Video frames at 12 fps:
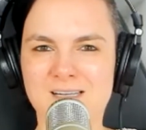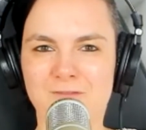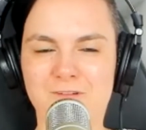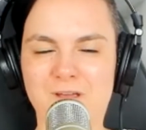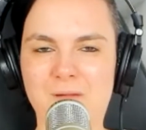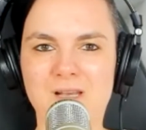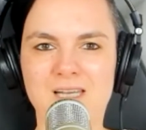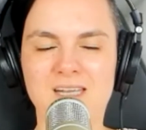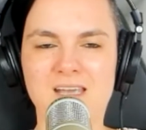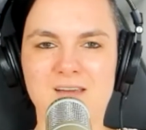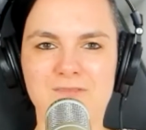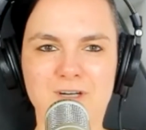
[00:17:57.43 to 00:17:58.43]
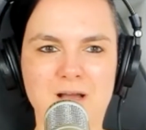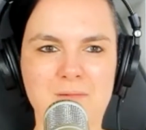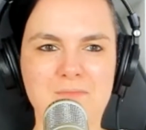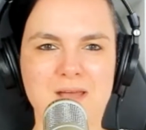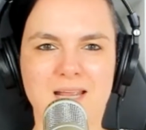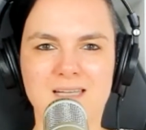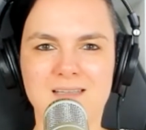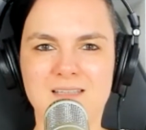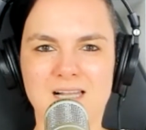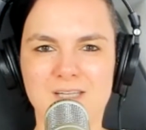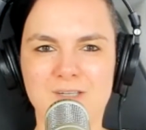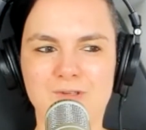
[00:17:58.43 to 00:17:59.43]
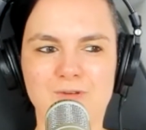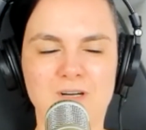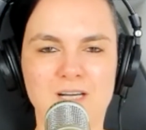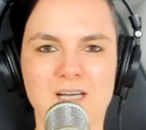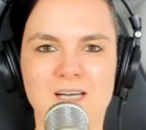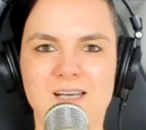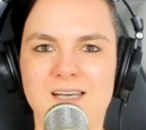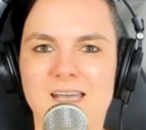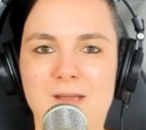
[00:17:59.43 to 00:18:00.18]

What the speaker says: and family ever come back and tell you, hey,